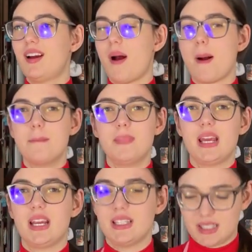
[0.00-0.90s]

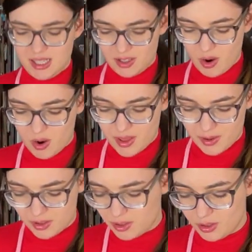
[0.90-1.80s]
Amazing. Oh, that
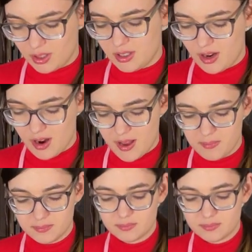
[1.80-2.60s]
was so good. All right.